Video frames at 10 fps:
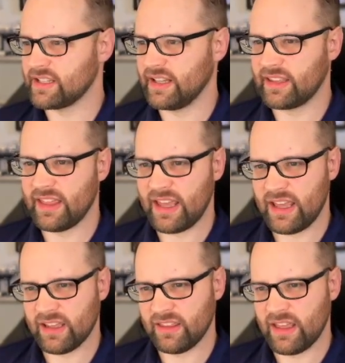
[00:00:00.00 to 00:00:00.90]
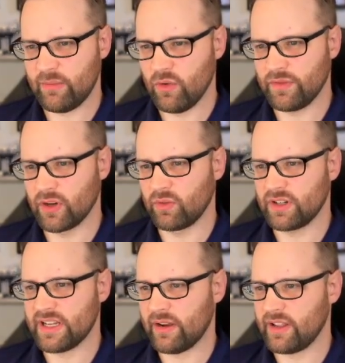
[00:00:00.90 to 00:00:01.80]
like they moved their rook
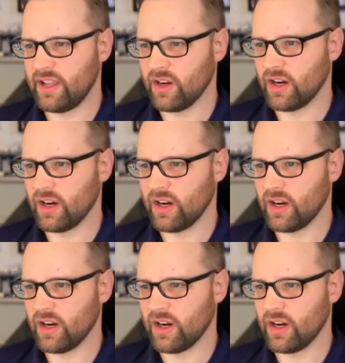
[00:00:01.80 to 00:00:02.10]
down here,